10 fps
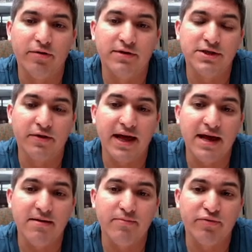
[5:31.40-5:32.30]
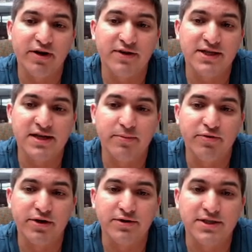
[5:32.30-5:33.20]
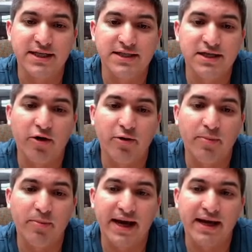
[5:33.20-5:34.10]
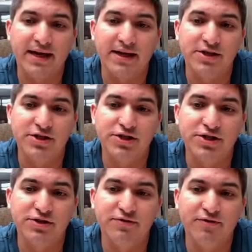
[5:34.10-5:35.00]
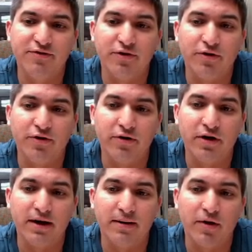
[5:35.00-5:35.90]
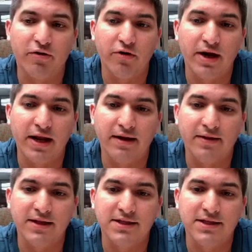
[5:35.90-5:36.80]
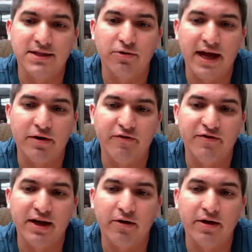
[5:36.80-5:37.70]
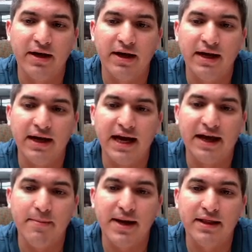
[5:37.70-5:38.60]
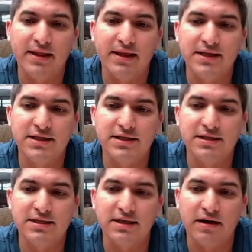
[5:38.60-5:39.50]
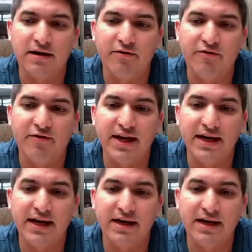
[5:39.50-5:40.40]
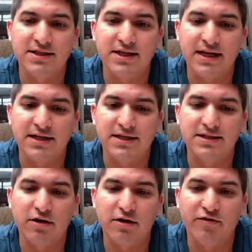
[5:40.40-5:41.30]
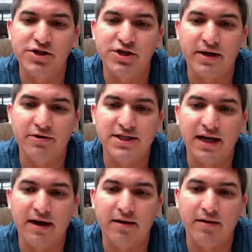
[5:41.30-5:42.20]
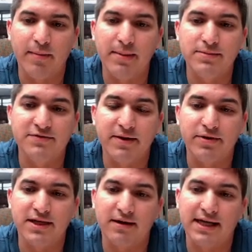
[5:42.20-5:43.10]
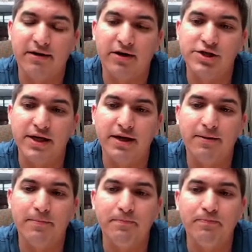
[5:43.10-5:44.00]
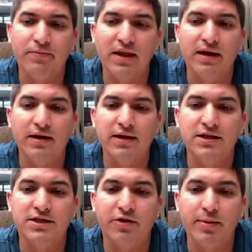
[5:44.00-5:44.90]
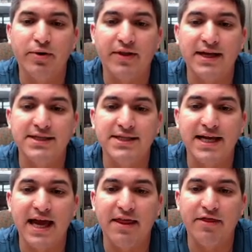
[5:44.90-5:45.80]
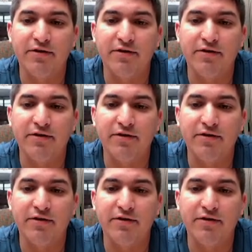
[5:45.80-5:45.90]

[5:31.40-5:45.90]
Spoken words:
So they previously produced this clock package for Aurelia. This is called the MRO50 clock, and they made this fingernail-sized clock version using a MEMS vapor cell technology. So they put that together